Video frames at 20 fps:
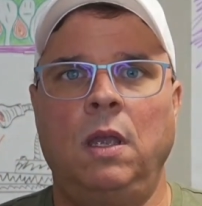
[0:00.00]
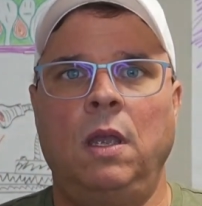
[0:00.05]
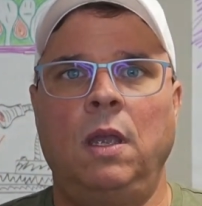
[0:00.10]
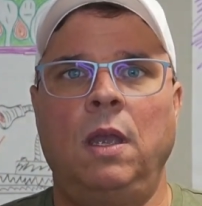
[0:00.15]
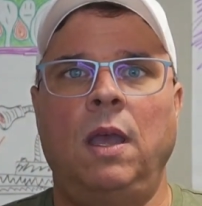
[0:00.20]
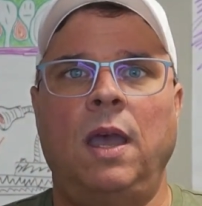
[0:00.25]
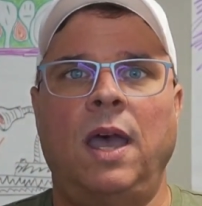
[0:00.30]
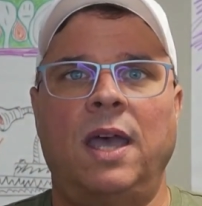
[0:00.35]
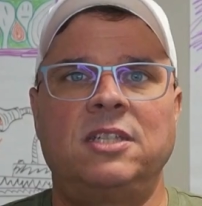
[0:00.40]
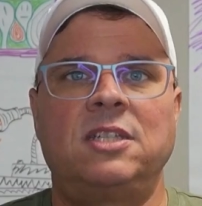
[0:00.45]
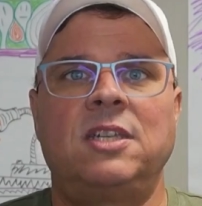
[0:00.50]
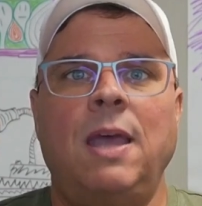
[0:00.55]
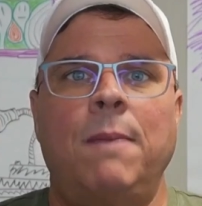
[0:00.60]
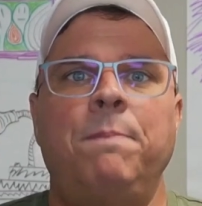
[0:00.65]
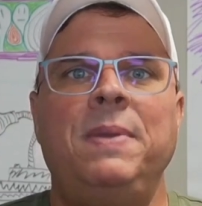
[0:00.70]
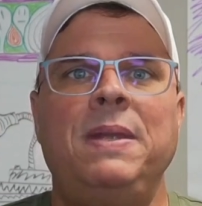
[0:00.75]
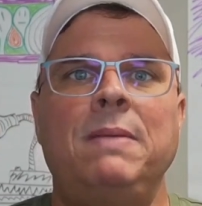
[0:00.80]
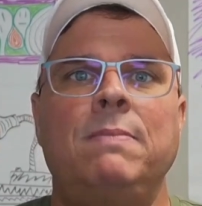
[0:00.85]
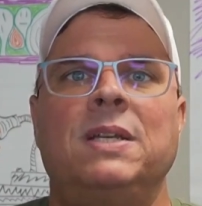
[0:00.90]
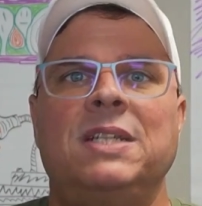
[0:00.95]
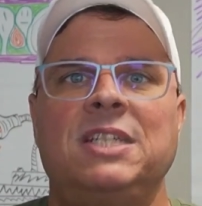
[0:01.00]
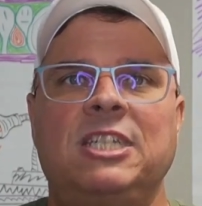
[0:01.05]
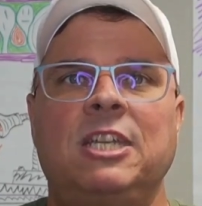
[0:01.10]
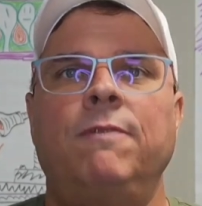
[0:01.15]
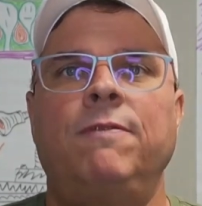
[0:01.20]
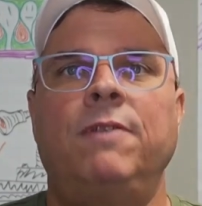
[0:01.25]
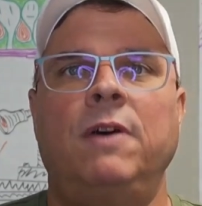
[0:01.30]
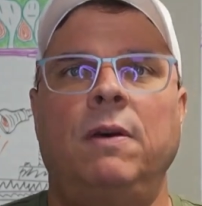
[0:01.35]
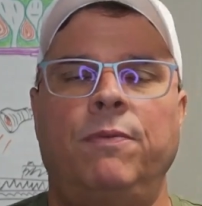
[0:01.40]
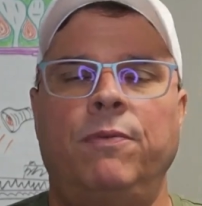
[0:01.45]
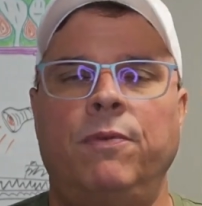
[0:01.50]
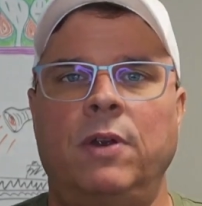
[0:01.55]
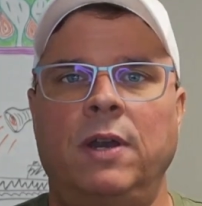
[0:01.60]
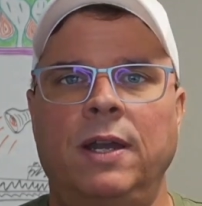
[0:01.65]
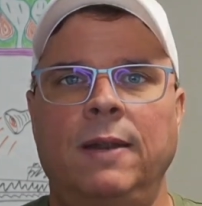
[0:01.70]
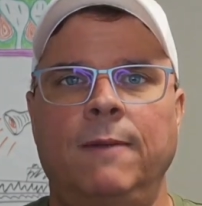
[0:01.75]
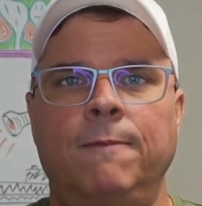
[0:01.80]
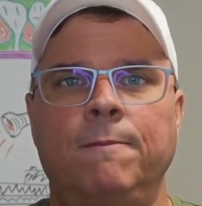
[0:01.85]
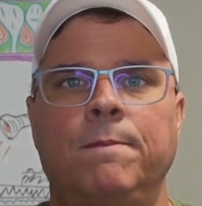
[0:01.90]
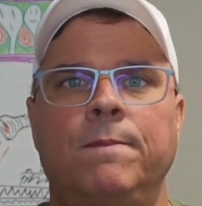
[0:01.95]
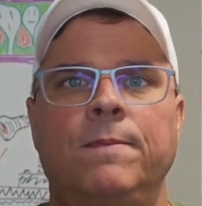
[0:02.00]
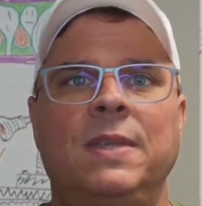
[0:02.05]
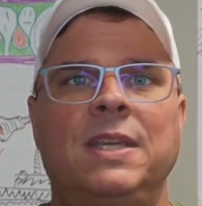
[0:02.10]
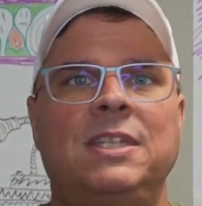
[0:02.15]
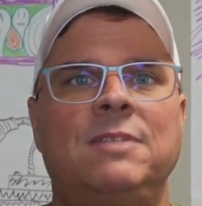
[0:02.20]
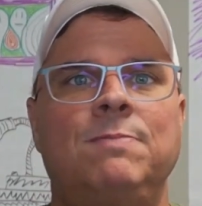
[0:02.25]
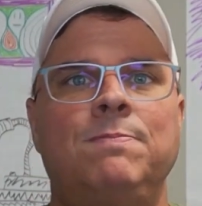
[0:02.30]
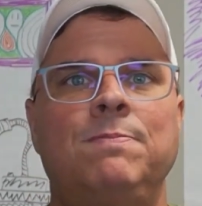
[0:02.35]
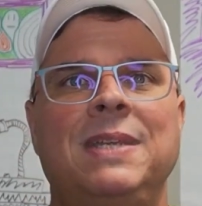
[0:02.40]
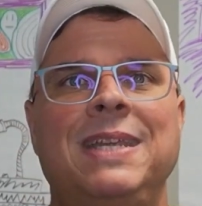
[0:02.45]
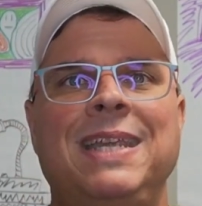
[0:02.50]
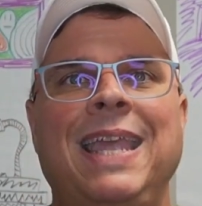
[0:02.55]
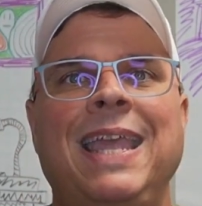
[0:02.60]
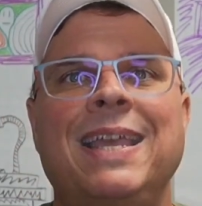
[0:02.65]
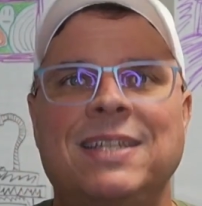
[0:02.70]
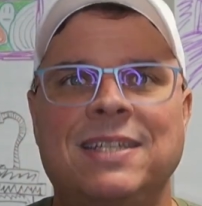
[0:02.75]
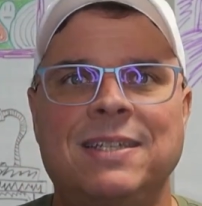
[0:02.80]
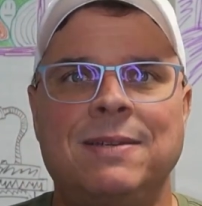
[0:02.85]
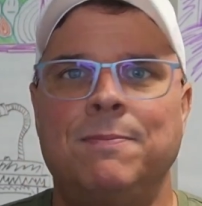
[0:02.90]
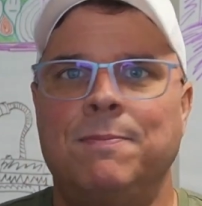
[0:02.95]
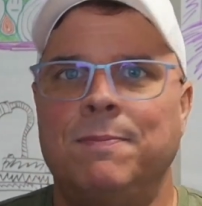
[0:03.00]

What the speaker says: I stopped beating myself up for it. It's, yes,